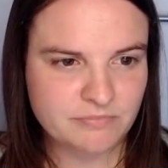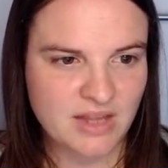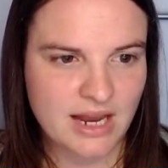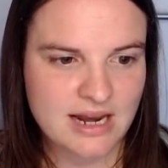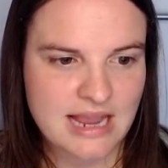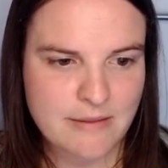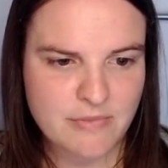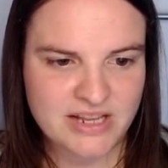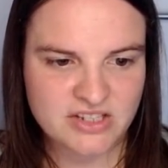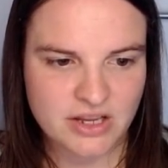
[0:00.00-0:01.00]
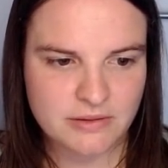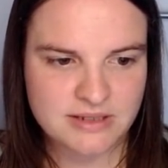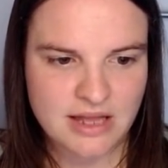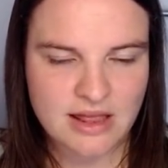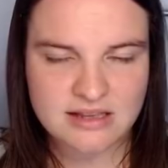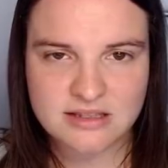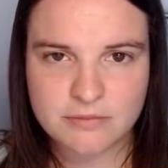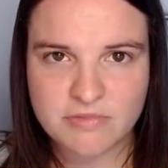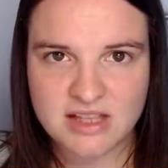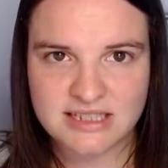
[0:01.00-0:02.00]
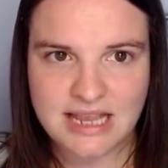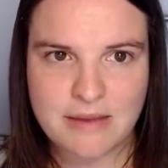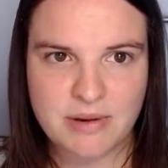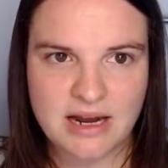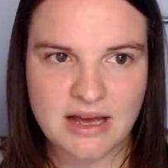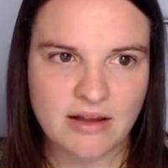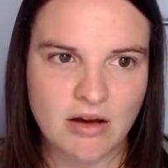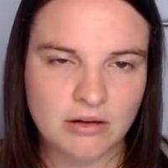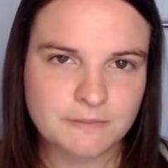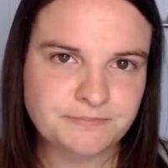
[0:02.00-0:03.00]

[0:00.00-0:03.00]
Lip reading: in game week 2, so that's something to keep an eye on.